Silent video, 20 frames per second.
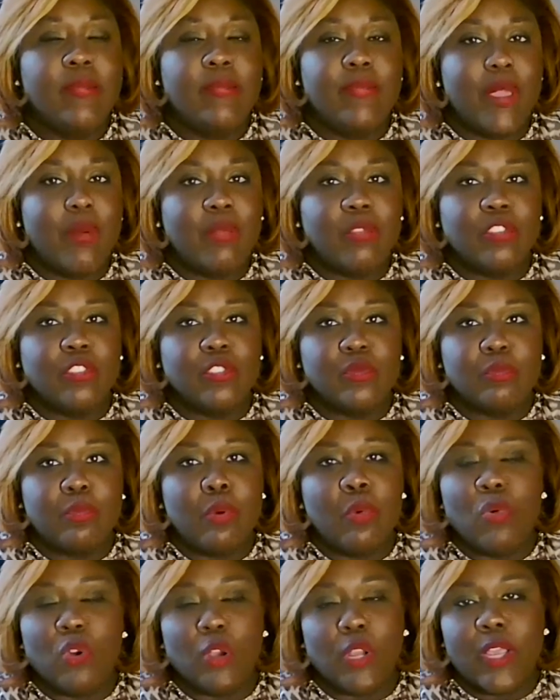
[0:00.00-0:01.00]
that was just
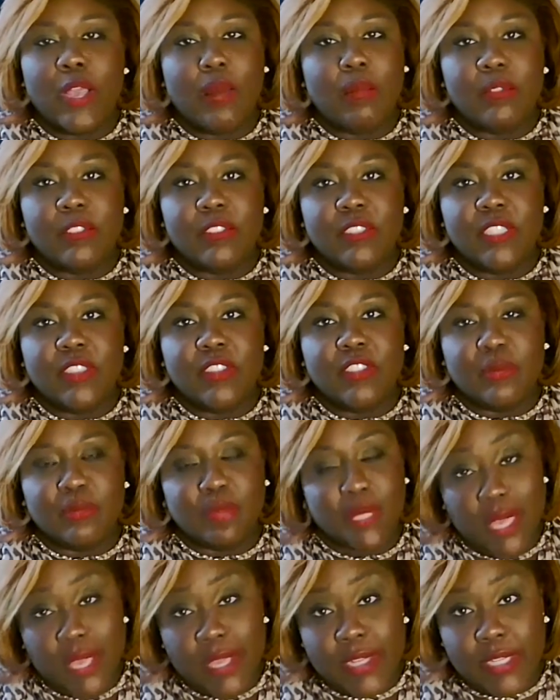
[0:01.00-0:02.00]
poor compensation
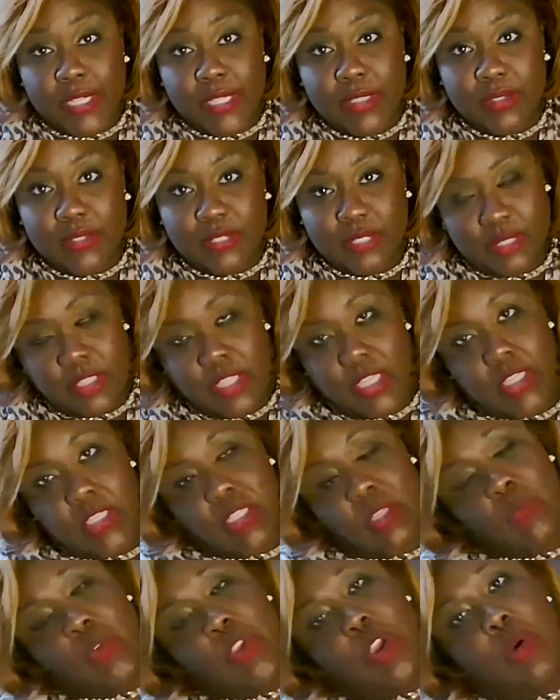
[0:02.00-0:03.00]
planning to think
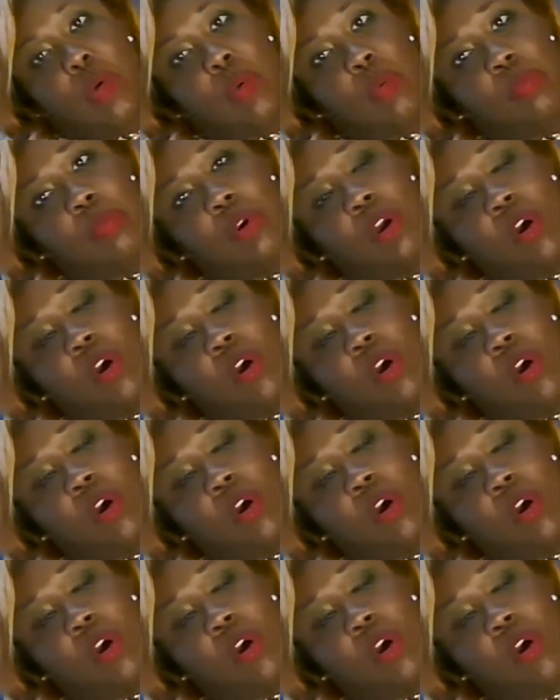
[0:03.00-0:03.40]
that we're going to